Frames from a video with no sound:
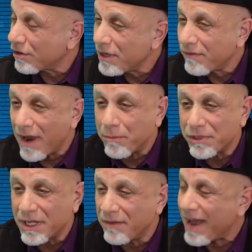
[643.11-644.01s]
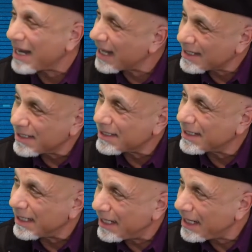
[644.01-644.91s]
35% of
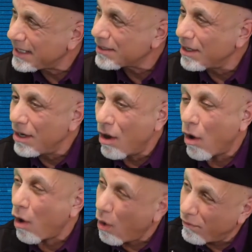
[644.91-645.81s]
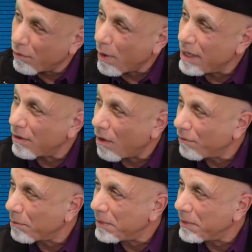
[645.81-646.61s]
adolescents and kids are overweight or